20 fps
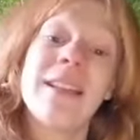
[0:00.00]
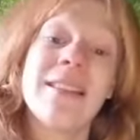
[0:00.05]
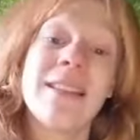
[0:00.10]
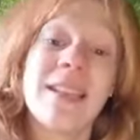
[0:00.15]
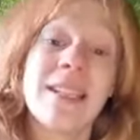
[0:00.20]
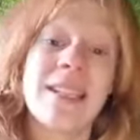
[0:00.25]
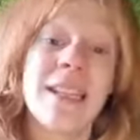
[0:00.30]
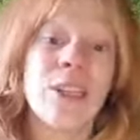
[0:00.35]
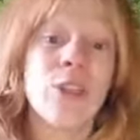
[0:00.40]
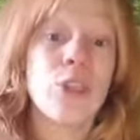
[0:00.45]

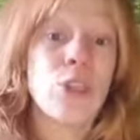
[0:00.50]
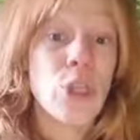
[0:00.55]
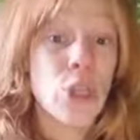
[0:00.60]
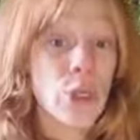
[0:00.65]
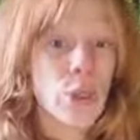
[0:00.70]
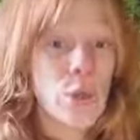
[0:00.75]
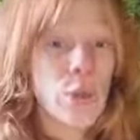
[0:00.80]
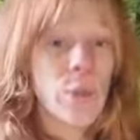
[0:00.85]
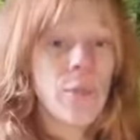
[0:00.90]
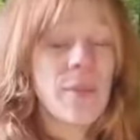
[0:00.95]
currently in
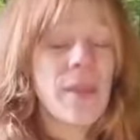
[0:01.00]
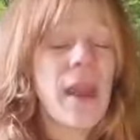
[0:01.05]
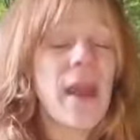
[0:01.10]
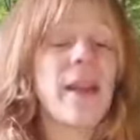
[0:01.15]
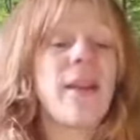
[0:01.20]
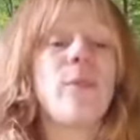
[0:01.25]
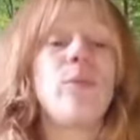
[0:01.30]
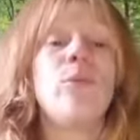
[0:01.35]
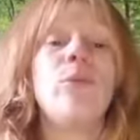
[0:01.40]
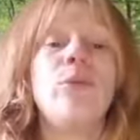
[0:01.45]
testing
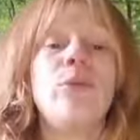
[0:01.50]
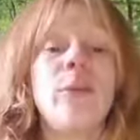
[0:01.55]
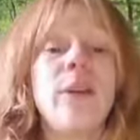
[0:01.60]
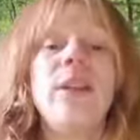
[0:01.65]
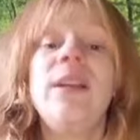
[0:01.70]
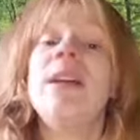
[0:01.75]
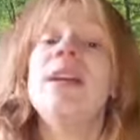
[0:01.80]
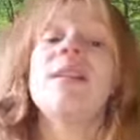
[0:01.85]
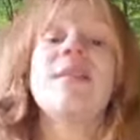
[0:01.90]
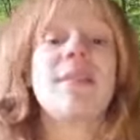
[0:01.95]
too, and
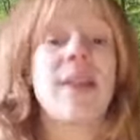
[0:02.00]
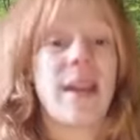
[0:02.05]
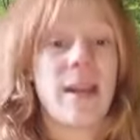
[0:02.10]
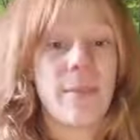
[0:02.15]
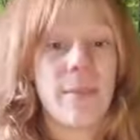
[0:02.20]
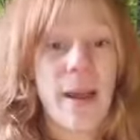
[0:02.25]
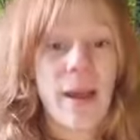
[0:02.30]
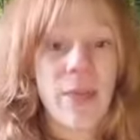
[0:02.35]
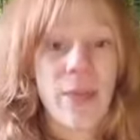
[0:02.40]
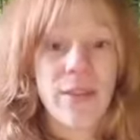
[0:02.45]
I'm
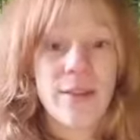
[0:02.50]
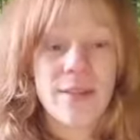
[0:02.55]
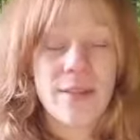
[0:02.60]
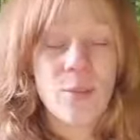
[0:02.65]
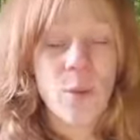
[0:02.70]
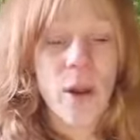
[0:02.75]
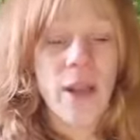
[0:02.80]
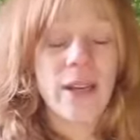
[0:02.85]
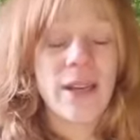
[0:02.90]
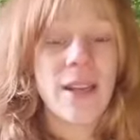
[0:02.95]
really excited
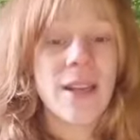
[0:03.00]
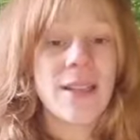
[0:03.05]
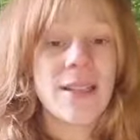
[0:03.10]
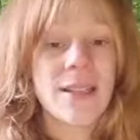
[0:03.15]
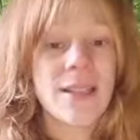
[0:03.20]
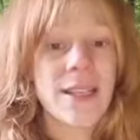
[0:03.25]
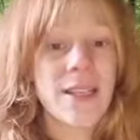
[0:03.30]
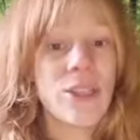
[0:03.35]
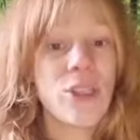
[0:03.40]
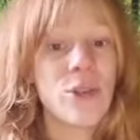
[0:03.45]
about this
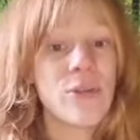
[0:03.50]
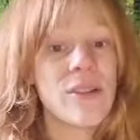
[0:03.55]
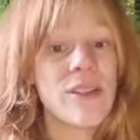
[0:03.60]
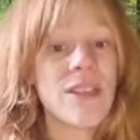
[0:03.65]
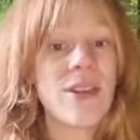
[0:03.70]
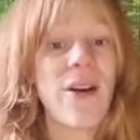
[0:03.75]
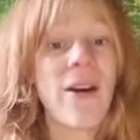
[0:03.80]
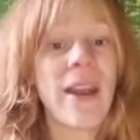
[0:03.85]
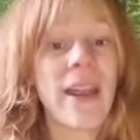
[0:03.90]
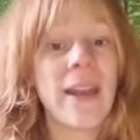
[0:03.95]
one. It's
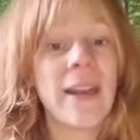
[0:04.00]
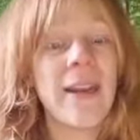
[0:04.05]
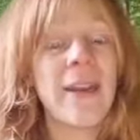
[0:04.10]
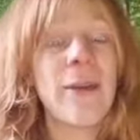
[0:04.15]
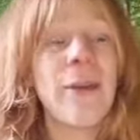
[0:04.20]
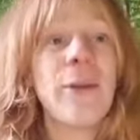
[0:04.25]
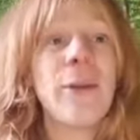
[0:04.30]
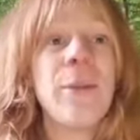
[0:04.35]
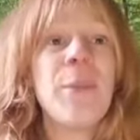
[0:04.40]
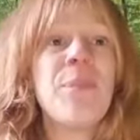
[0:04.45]
a new
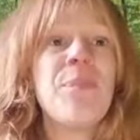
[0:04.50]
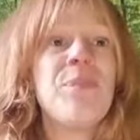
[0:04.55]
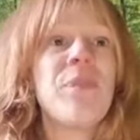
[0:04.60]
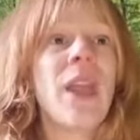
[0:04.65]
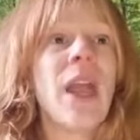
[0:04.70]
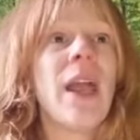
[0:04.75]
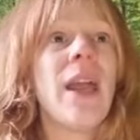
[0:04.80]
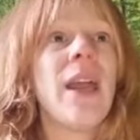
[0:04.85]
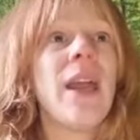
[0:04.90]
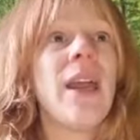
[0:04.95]
design,
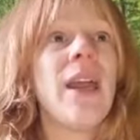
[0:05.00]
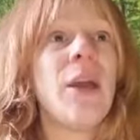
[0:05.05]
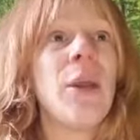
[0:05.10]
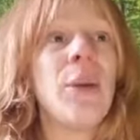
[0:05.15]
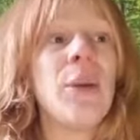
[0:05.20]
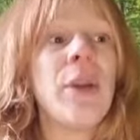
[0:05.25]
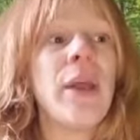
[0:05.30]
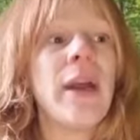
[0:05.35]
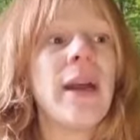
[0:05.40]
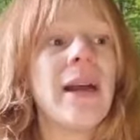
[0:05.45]

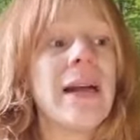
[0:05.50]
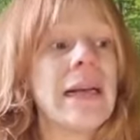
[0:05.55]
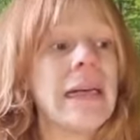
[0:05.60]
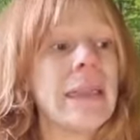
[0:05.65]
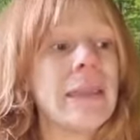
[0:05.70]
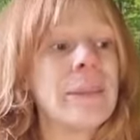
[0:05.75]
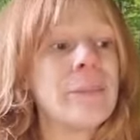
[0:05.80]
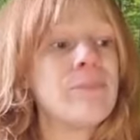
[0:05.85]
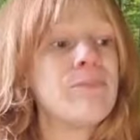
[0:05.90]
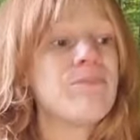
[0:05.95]

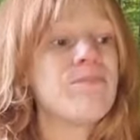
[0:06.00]
and